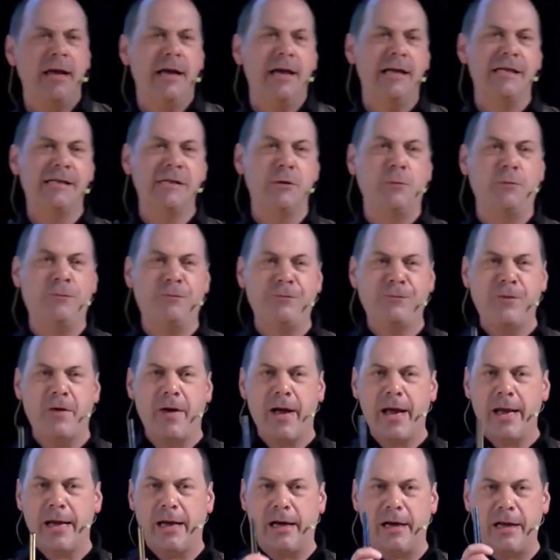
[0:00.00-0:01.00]
until
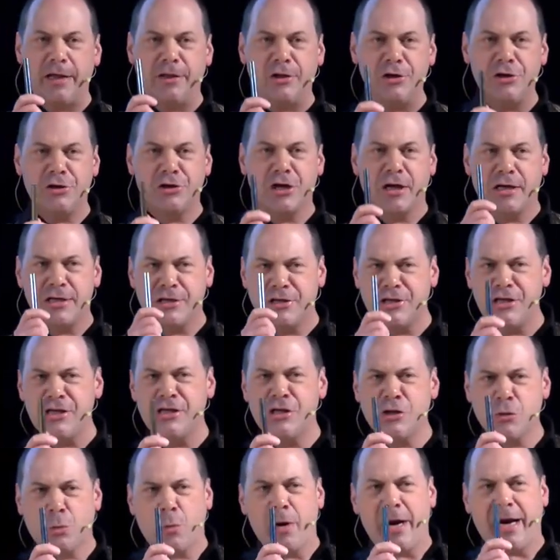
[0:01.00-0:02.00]
finally the judges
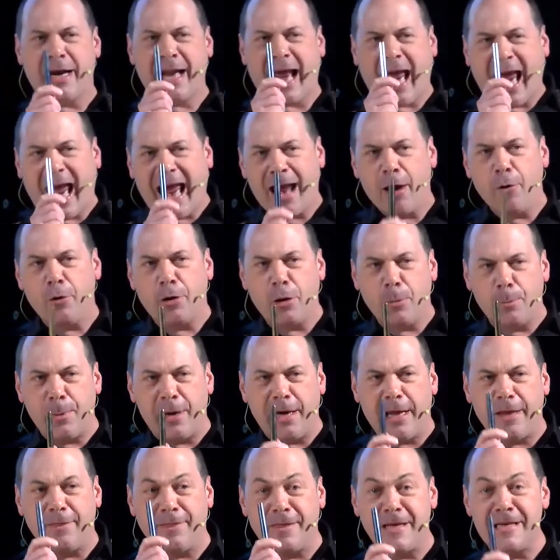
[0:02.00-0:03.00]
twigged hang on a
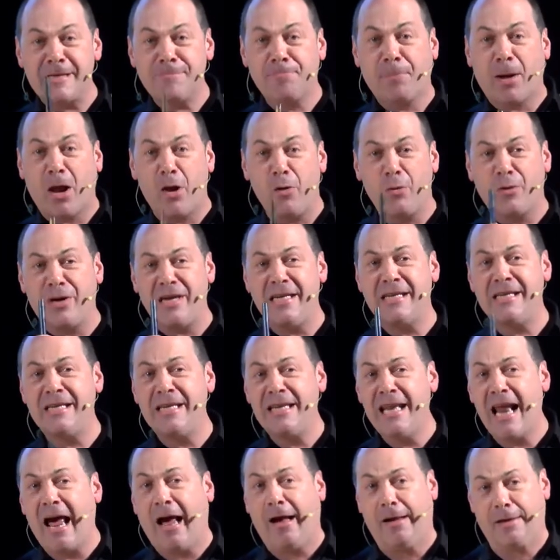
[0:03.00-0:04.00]
minute, this bloke is
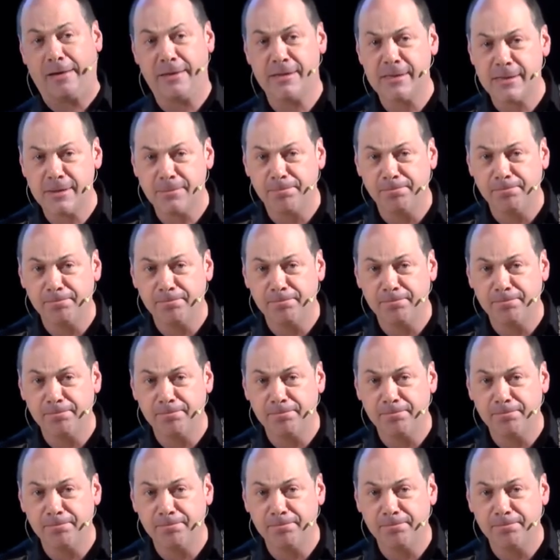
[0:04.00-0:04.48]
nuts.